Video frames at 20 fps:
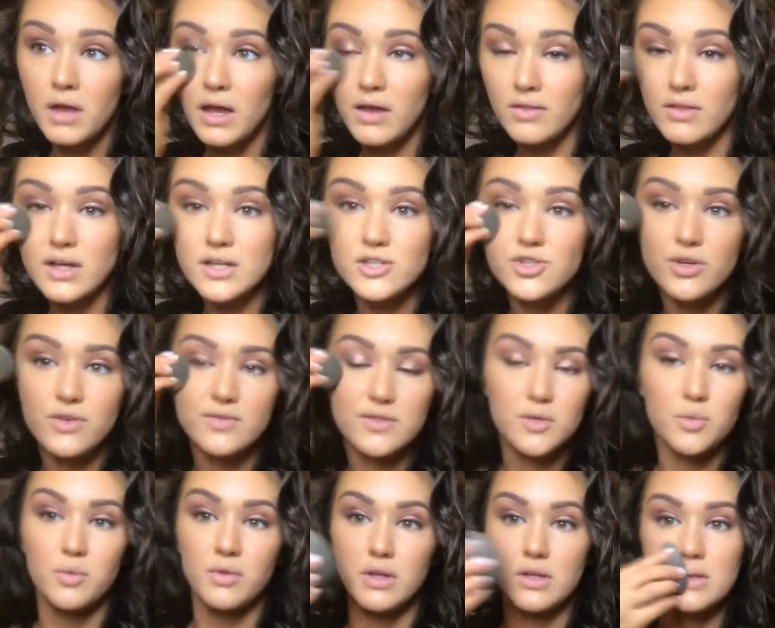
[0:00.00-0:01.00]
unless you have
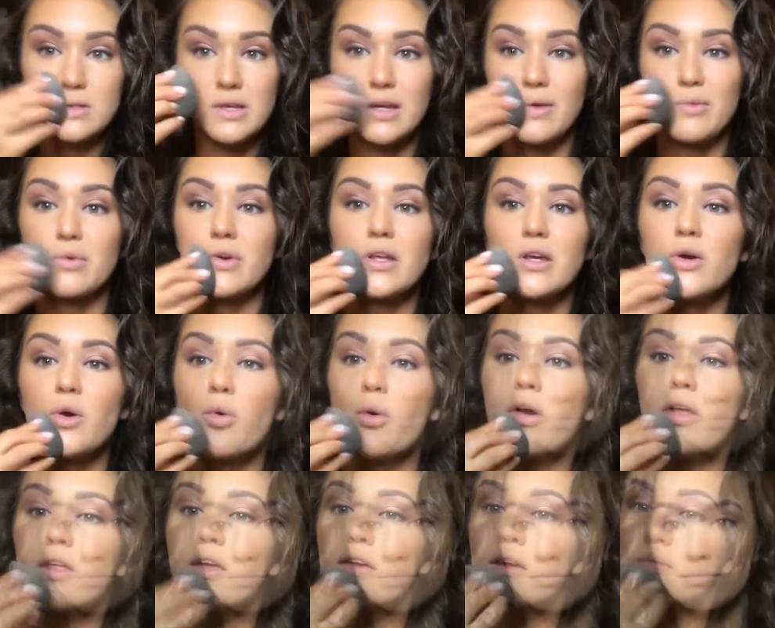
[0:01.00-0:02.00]
someone that's like really
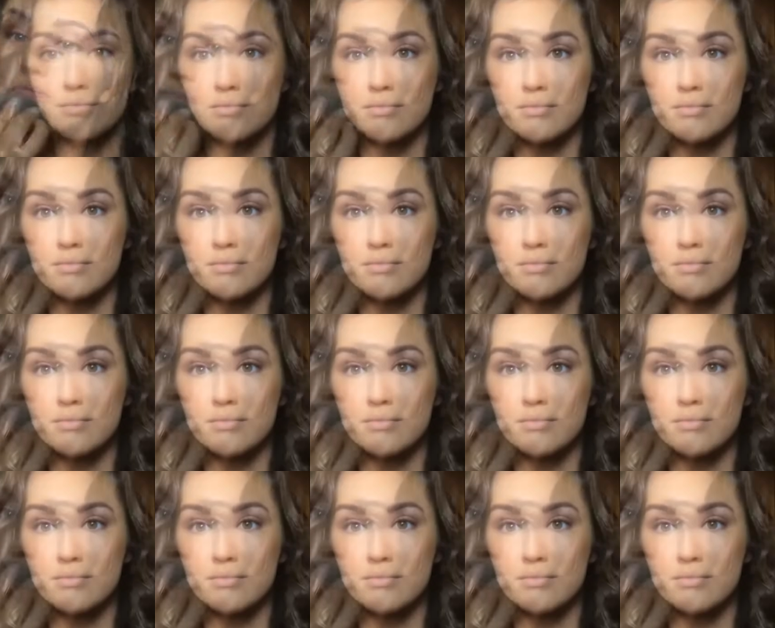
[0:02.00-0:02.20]
oily.